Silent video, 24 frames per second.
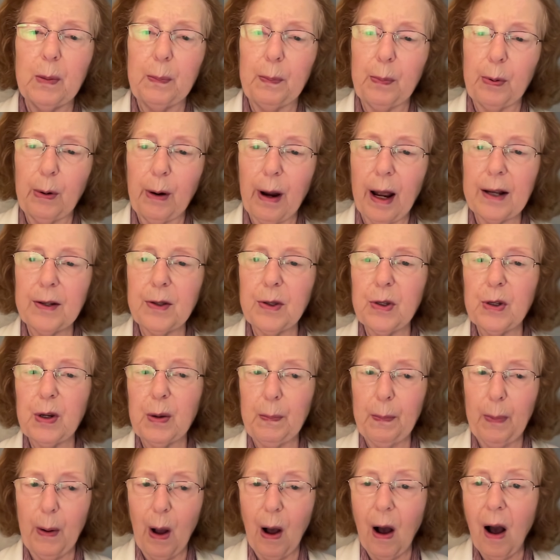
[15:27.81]
pressed
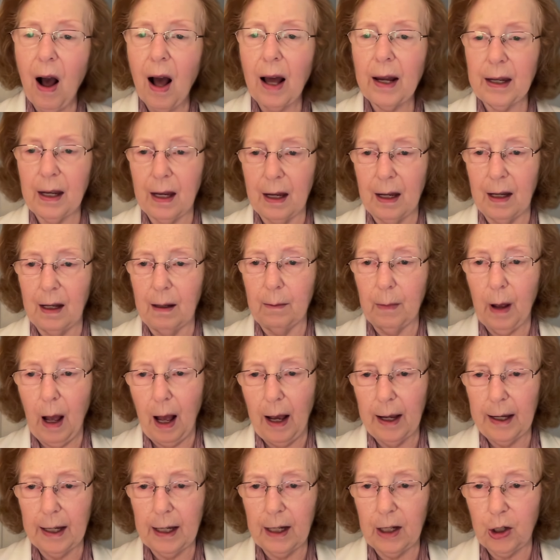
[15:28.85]
upon him," i.e.